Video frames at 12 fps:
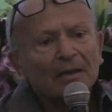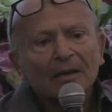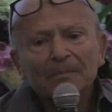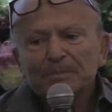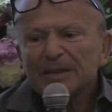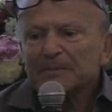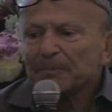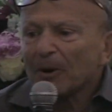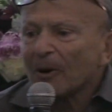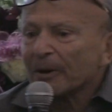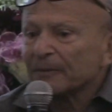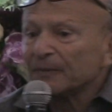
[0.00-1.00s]
"A big
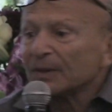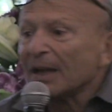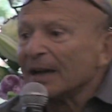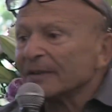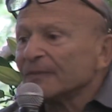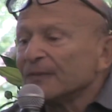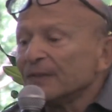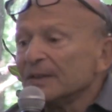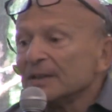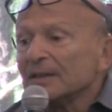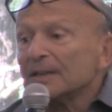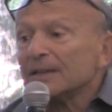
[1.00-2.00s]
part of life
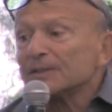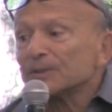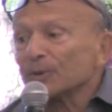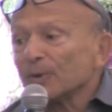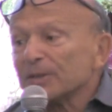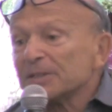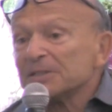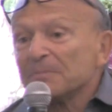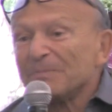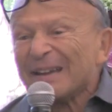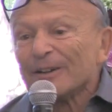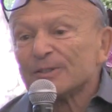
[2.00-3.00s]
is learning to
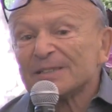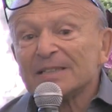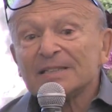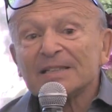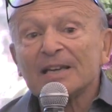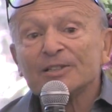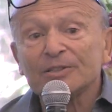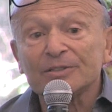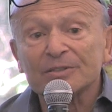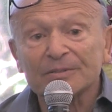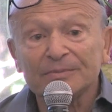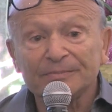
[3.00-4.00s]
bear
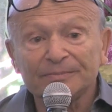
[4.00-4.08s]
sensations.